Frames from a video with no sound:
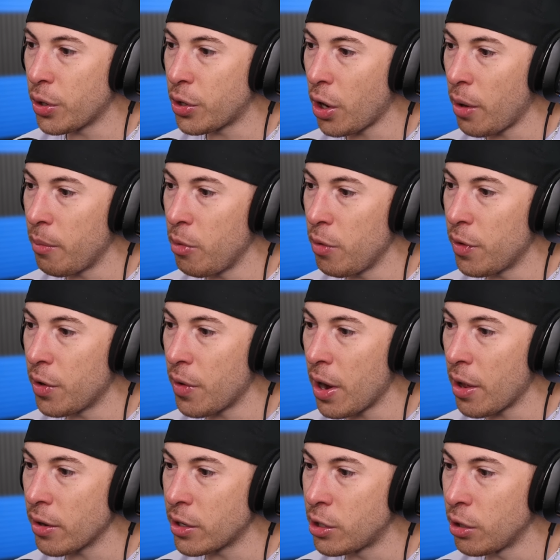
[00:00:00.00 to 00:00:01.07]
It's all moving
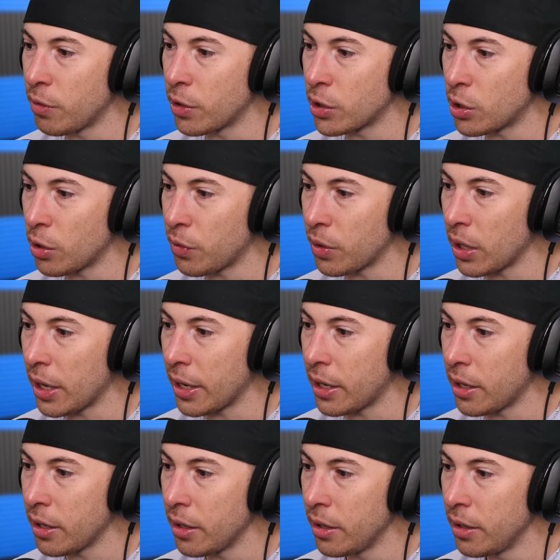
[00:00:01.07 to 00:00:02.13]
around Silver Surfer
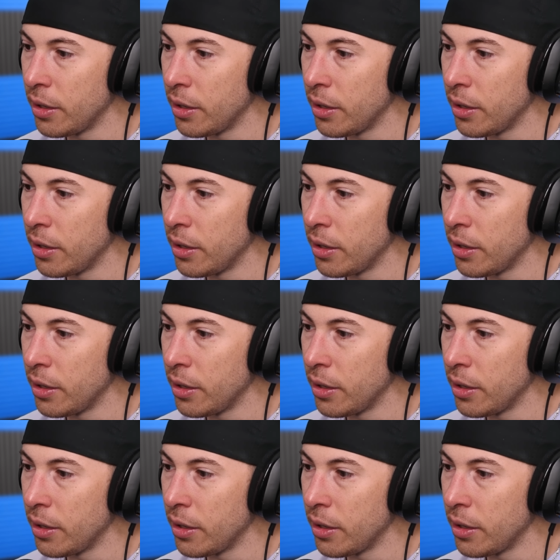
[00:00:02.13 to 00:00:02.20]
like.